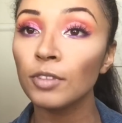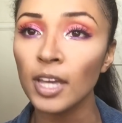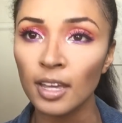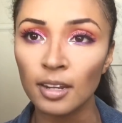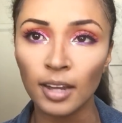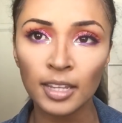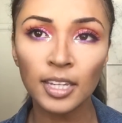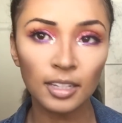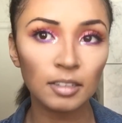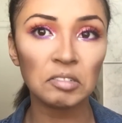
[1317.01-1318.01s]
And
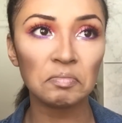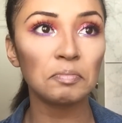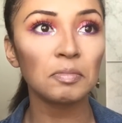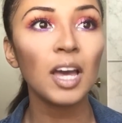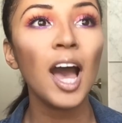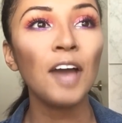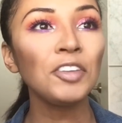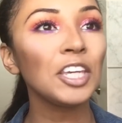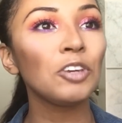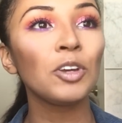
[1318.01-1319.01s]
I
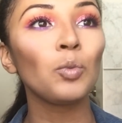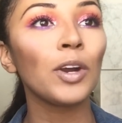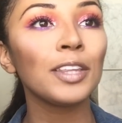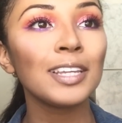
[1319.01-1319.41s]
feel like you can wear